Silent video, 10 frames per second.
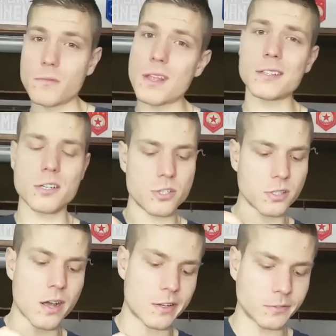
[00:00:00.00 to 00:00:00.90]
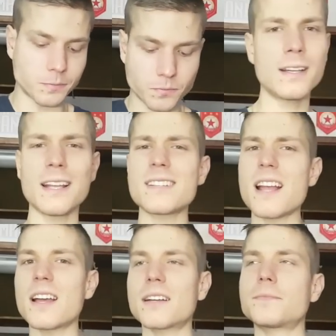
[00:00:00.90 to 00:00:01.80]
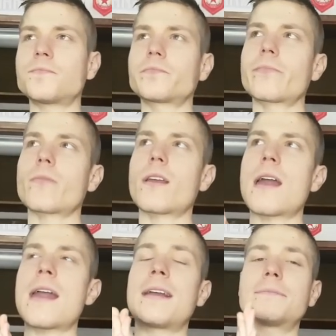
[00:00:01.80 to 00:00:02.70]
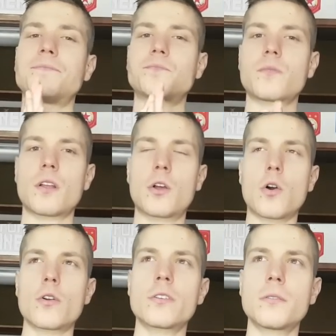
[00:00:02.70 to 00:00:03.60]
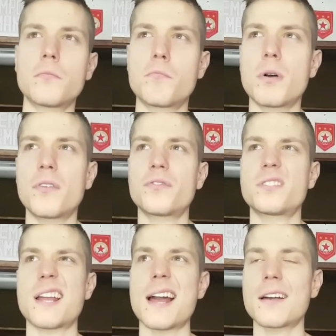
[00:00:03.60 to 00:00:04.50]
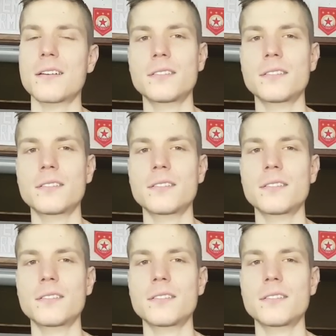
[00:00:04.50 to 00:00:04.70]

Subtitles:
That's just it, guys. It has like a corn puff snack.